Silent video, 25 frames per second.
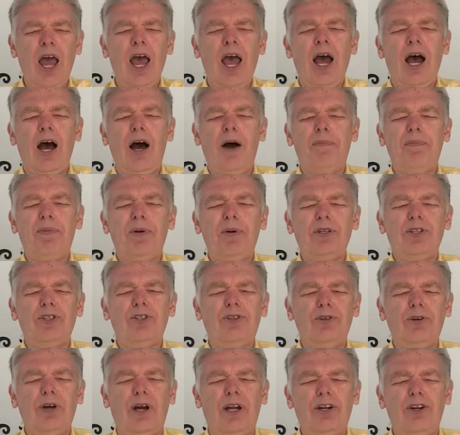Help us
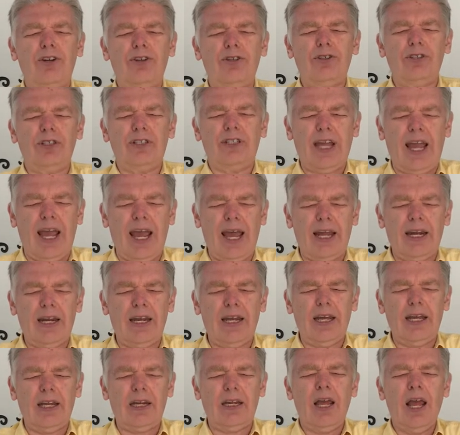to understand
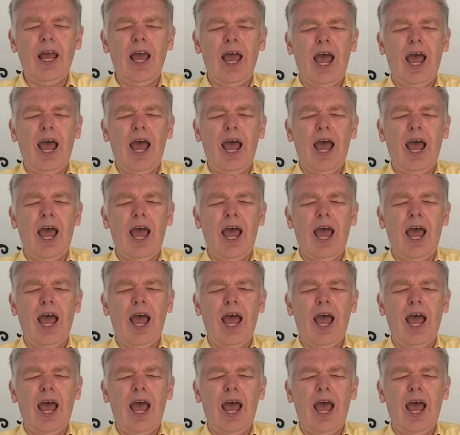it